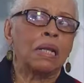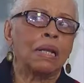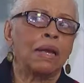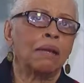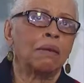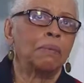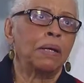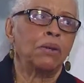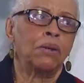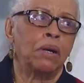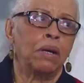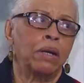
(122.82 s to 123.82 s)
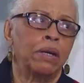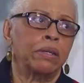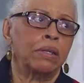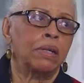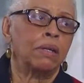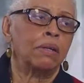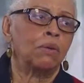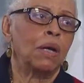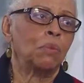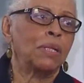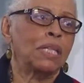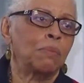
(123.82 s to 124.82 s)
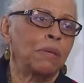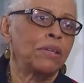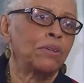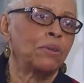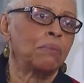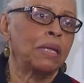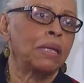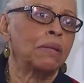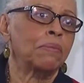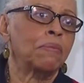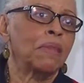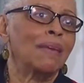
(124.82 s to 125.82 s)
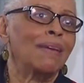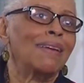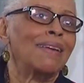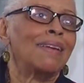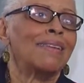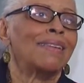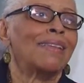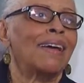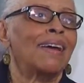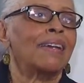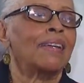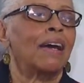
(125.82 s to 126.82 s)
I like about her art and what speaks to me is that